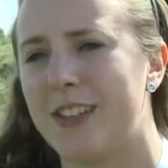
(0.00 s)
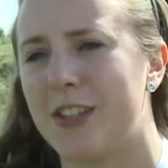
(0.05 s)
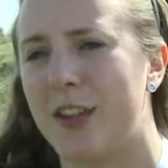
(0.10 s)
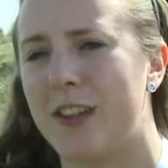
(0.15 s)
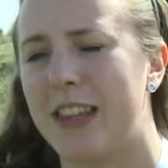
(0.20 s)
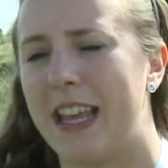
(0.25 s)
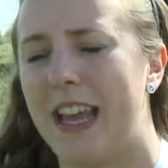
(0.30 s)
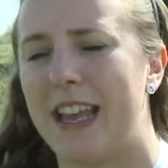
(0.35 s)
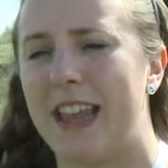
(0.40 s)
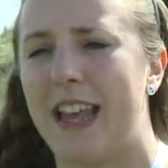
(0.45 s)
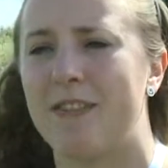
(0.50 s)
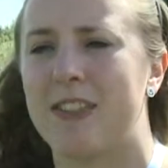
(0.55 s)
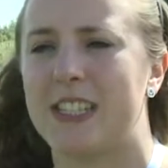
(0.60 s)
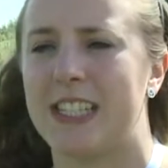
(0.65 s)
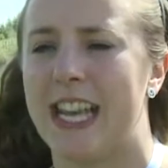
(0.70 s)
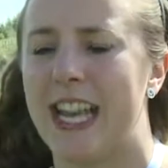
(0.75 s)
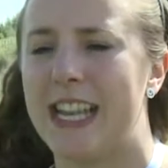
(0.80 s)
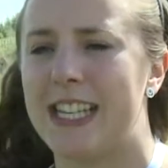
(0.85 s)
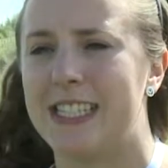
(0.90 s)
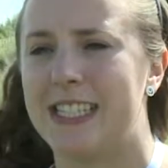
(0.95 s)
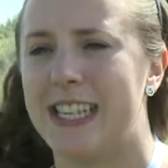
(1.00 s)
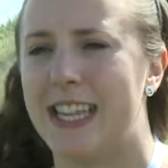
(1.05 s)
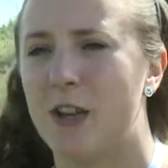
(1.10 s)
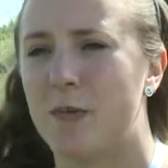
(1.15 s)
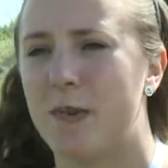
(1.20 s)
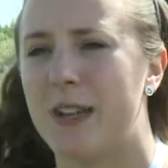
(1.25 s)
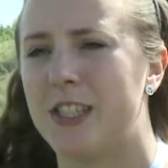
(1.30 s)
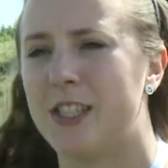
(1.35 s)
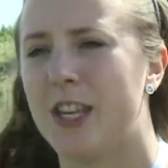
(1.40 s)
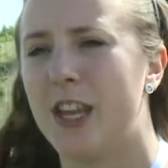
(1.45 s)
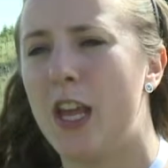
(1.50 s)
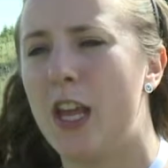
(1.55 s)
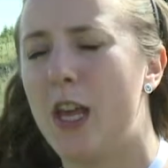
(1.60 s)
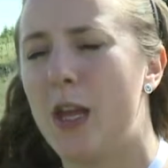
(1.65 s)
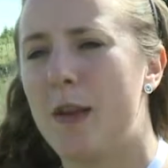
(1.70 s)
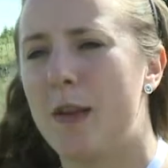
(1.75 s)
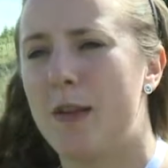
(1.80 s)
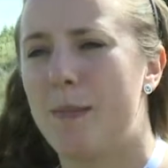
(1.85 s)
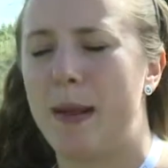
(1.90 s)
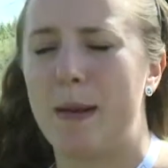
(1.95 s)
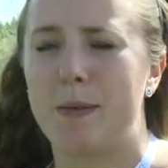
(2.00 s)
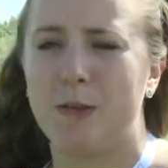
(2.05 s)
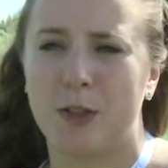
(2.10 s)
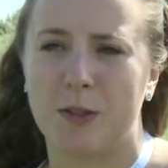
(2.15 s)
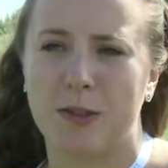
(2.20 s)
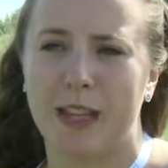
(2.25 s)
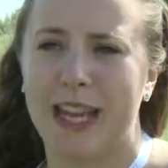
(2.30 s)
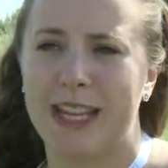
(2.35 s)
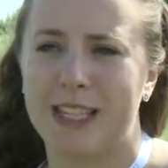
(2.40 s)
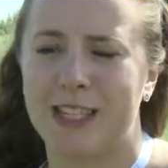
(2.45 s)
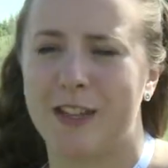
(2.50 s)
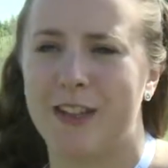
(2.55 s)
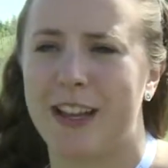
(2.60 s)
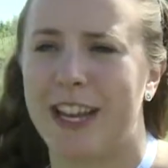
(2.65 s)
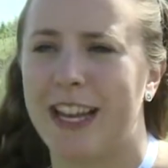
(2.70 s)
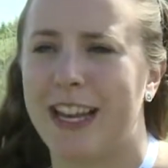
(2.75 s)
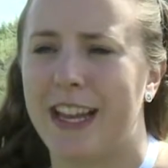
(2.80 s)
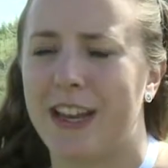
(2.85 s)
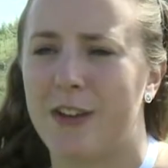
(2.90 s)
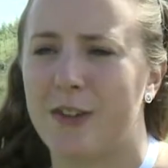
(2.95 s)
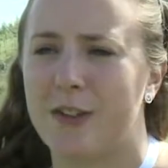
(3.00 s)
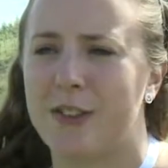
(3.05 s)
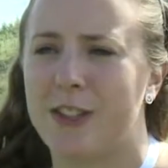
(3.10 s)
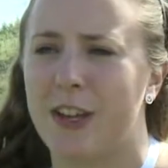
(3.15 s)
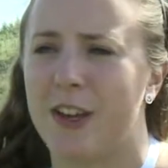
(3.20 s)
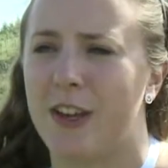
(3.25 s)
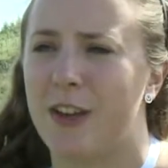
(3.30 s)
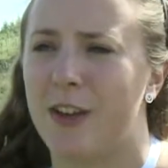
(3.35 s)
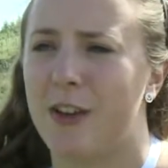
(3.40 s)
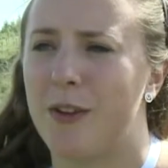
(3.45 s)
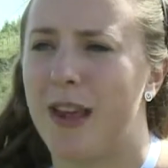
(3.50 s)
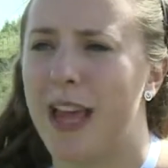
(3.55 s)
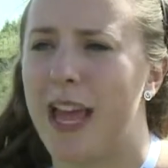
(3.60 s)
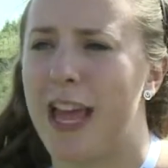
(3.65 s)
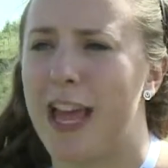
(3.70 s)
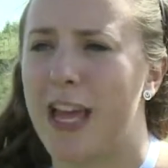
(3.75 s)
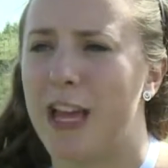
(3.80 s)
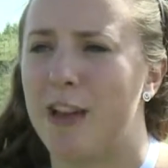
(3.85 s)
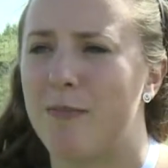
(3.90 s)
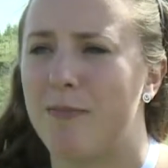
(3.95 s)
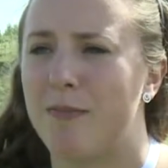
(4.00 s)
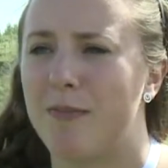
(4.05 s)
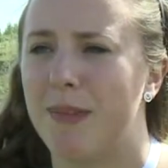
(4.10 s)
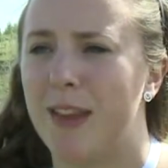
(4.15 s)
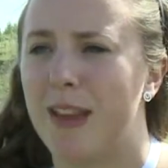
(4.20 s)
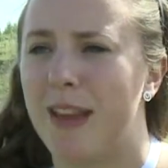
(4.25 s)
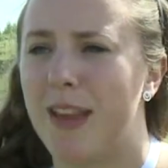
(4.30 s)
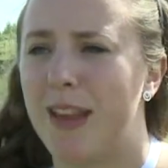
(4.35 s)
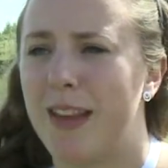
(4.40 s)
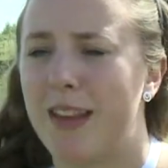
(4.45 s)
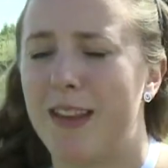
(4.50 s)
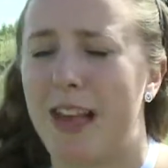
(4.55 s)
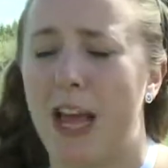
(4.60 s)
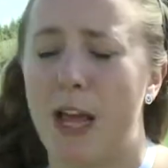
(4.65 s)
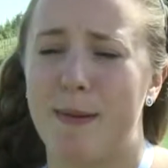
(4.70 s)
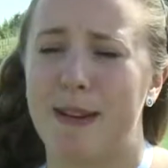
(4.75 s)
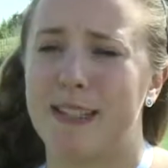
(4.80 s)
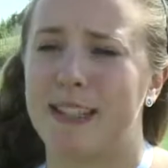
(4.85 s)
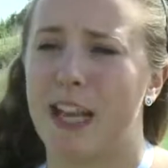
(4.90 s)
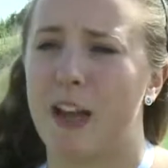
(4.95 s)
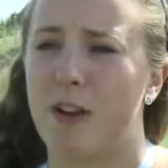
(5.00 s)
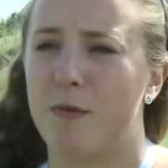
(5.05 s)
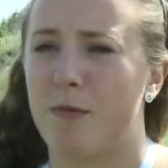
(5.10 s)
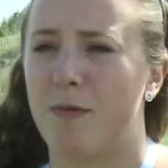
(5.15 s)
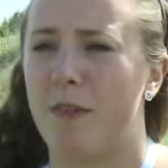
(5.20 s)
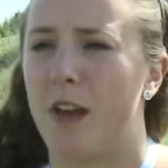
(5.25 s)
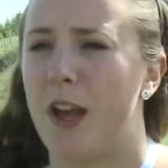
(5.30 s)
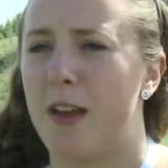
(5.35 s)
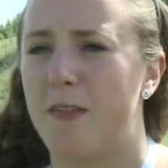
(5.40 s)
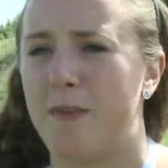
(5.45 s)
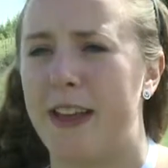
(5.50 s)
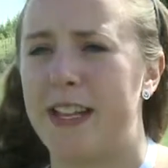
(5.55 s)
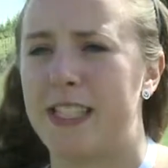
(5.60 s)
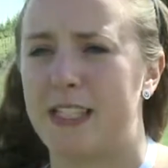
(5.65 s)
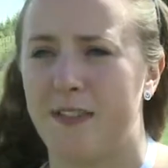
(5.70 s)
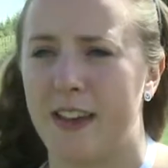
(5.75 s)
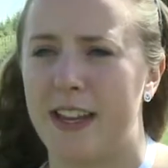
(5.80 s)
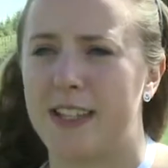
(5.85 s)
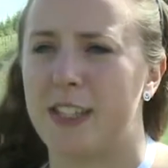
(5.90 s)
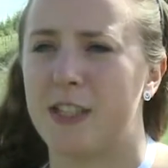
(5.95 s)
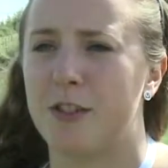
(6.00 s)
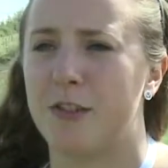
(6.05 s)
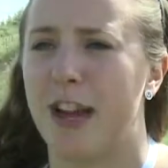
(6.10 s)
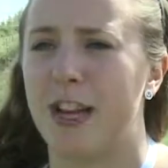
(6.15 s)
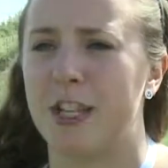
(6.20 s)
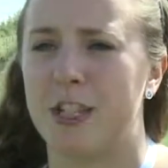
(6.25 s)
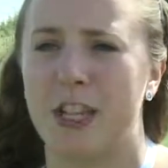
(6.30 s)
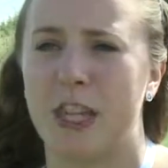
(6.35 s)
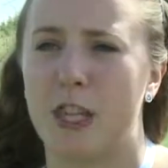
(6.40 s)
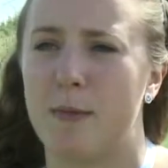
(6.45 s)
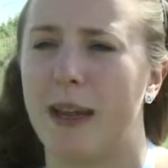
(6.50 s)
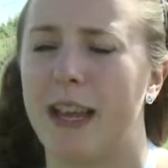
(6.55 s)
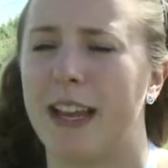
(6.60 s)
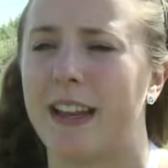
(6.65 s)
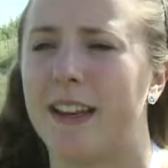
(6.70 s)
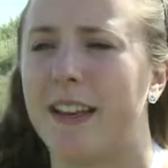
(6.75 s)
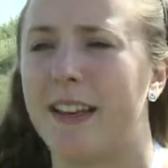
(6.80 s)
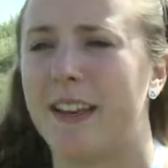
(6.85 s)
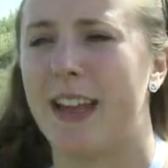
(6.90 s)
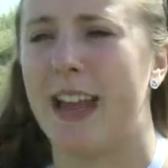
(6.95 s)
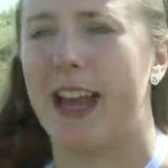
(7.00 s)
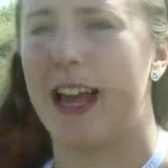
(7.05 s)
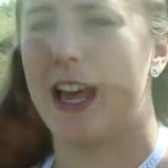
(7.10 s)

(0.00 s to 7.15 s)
You know, they either have to send it, which people don't like doing, and also I myself prefer face-to-face interaction in the bank.